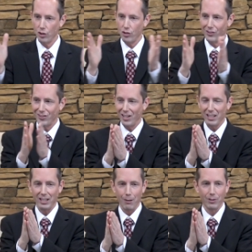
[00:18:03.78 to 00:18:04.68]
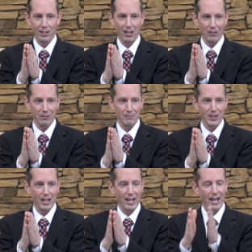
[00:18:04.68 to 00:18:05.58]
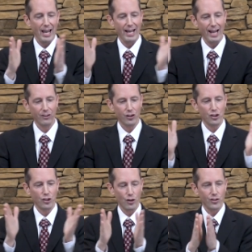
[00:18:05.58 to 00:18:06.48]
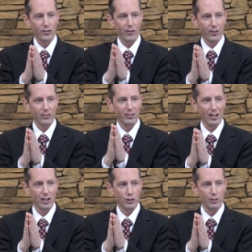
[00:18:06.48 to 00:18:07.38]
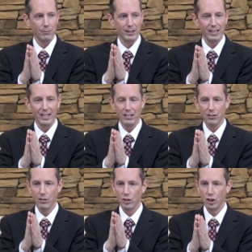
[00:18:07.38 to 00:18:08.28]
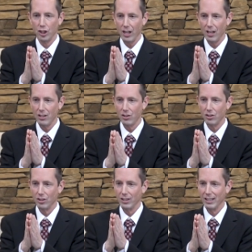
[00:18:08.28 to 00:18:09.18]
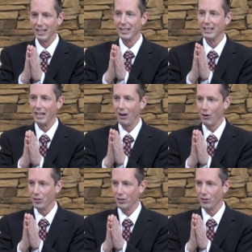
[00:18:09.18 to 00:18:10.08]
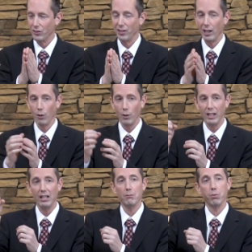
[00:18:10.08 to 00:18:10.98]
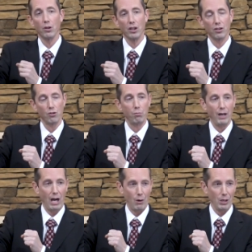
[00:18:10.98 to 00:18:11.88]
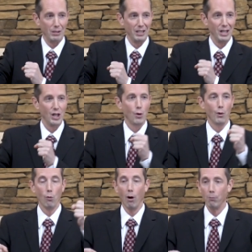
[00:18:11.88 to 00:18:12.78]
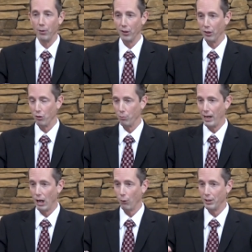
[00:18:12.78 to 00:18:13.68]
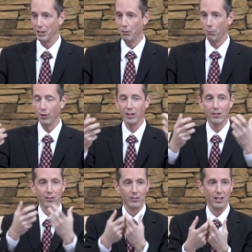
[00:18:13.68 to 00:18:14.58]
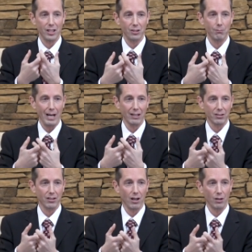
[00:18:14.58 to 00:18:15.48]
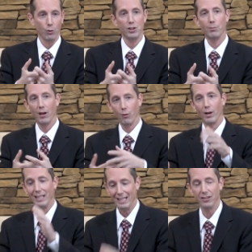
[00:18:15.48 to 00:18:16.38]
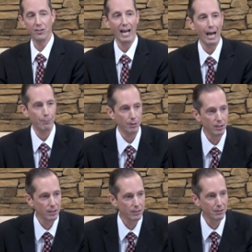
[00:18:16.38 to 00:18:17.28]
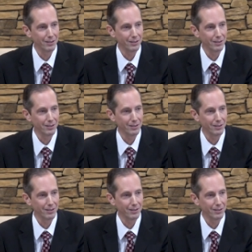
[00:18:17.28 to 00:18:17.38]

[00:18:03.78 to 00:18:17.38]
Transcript: church and state come together, and as the churches of this country begin to change in character and saying, we need political power. We want political power. We need to bring this nation back to God, which, by the way, needs to happen.